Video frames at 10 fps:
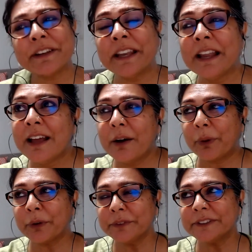and
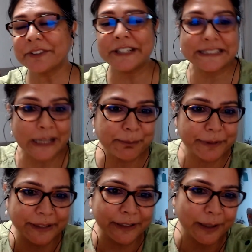one of the threads I'm
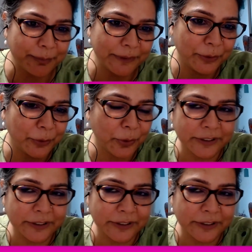picking up in your